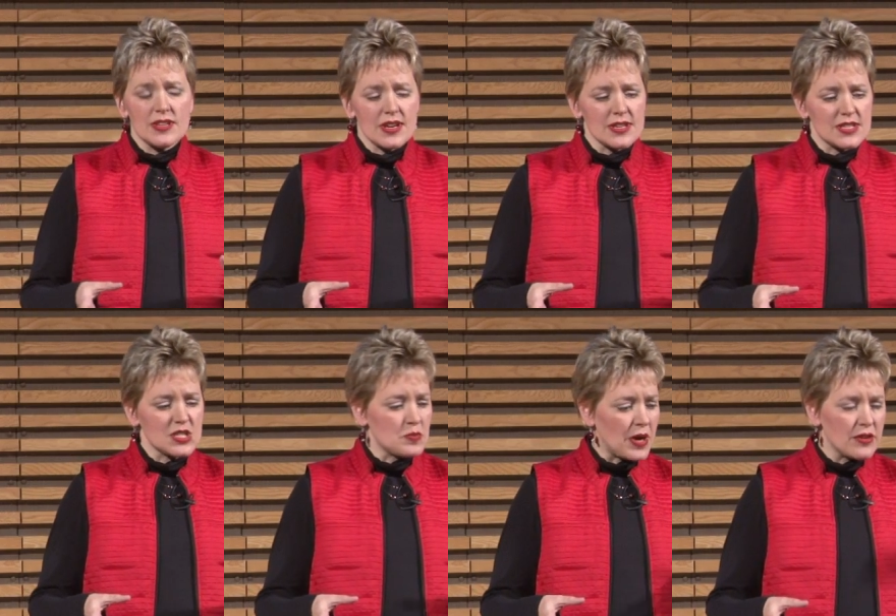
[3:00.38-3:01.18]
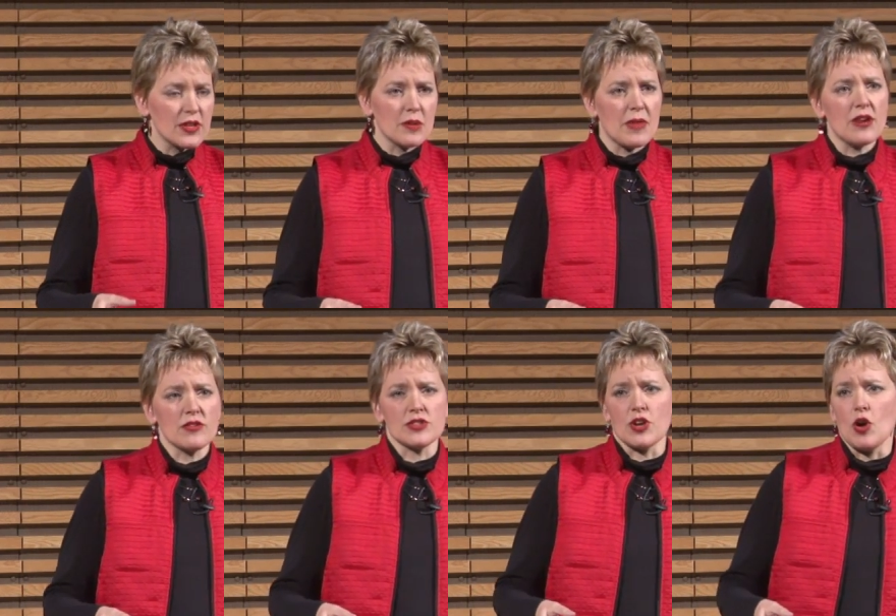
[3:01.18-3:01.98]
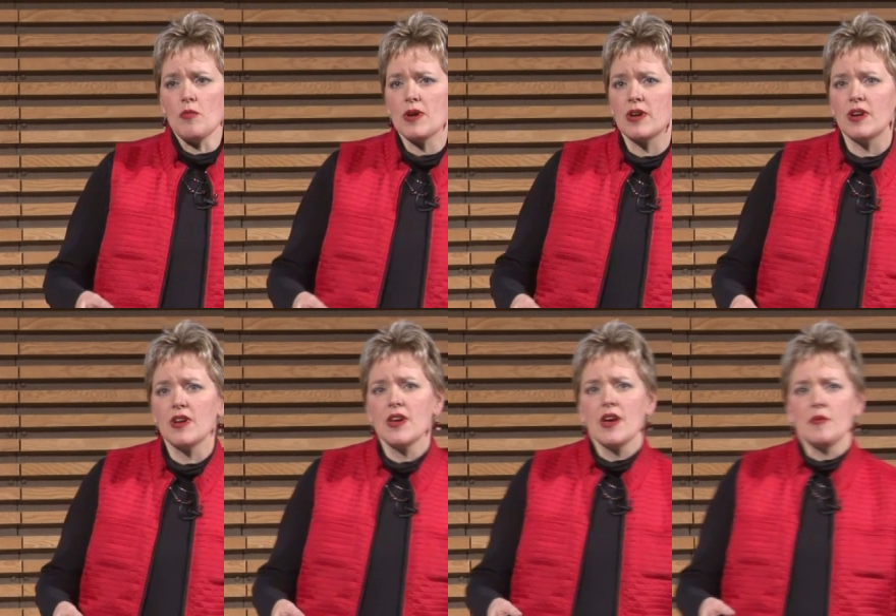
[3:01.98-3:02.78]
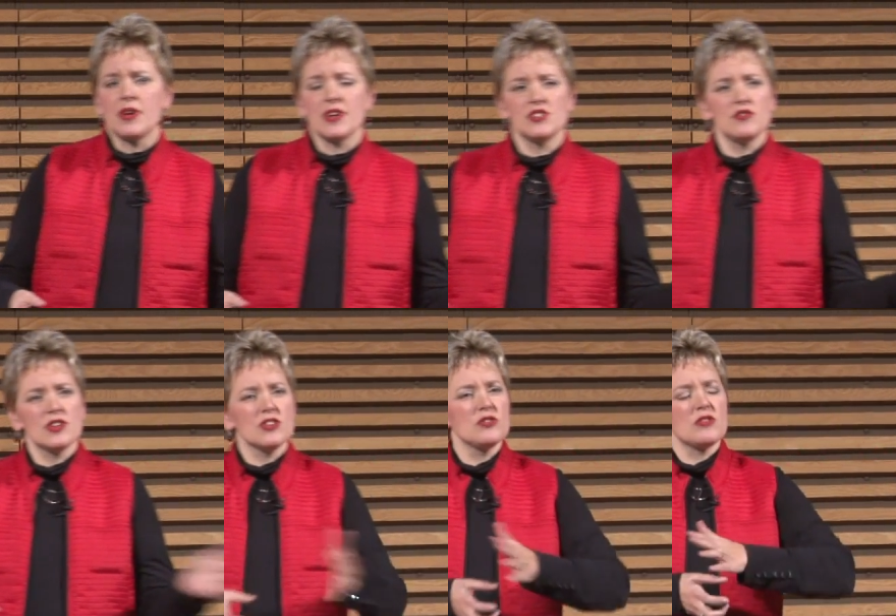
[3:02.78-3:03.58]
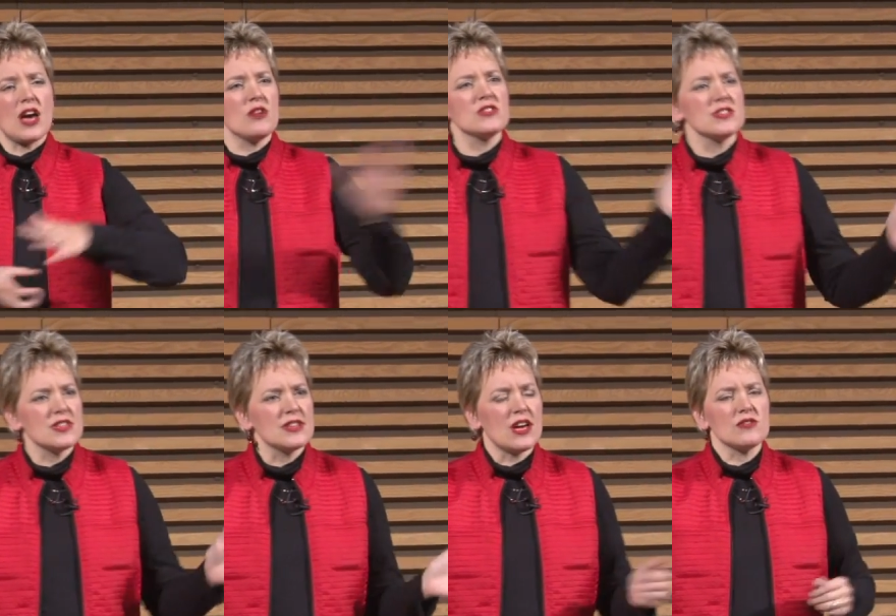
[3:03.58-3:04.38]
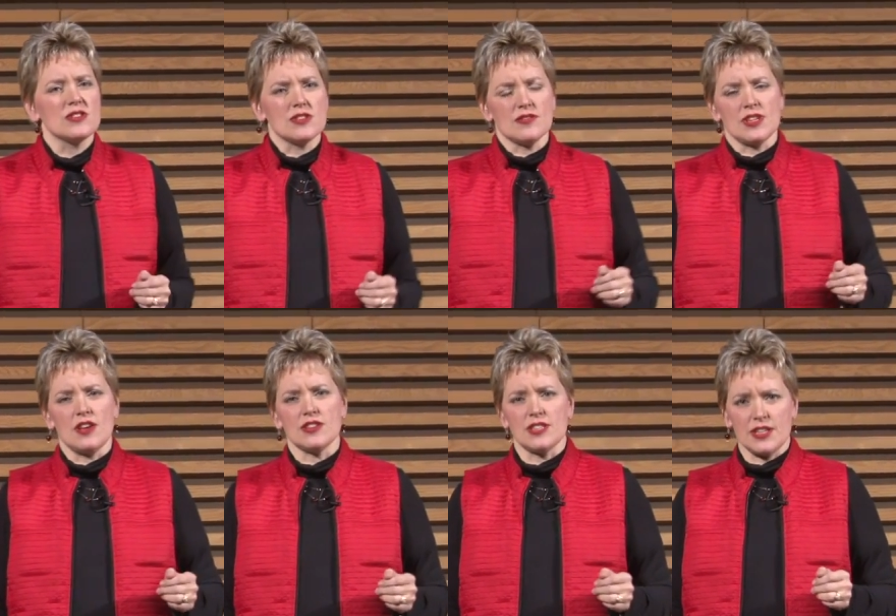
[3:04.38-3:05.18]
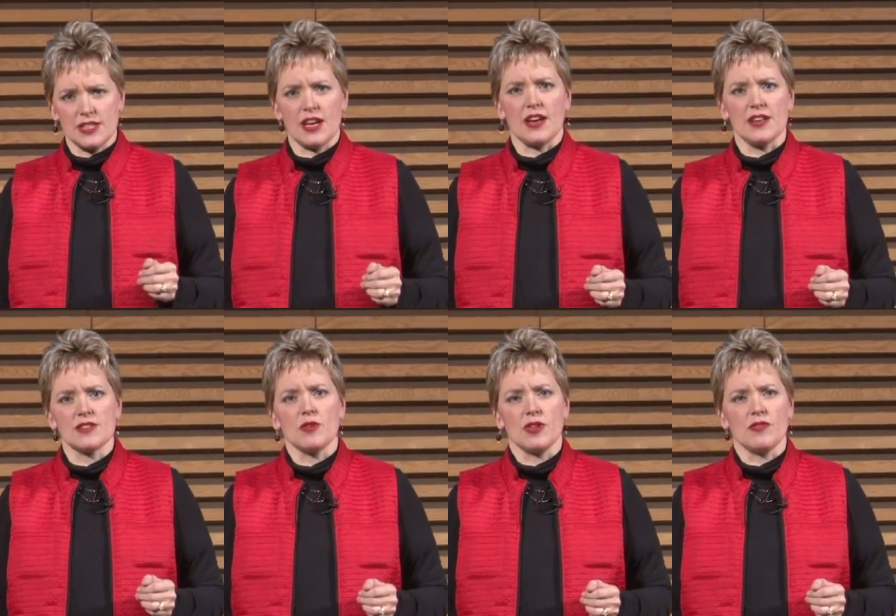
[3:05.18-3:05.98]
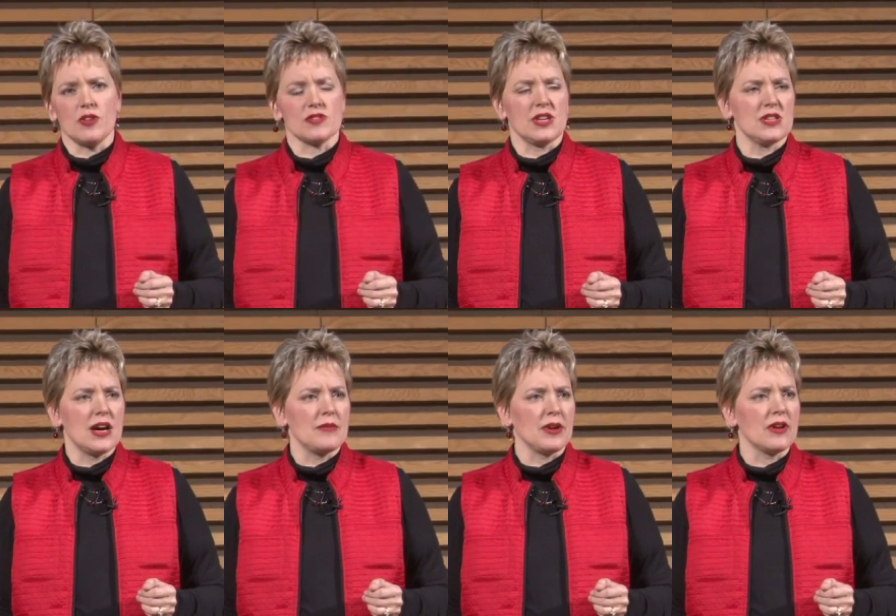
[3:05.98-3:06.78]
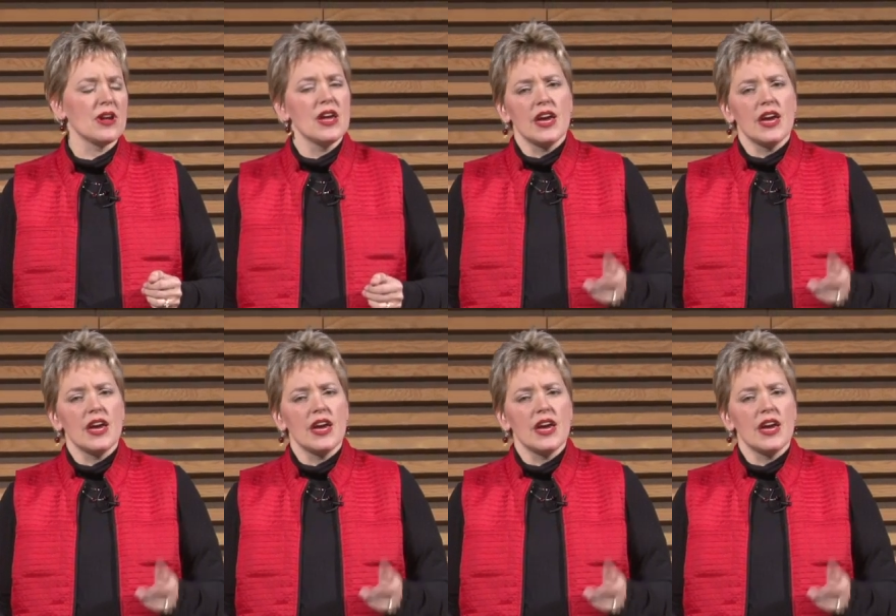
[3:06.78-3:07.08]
it does, it's better than a microscope, because you can do thousands and thousands of cells a second with a flow cytometer.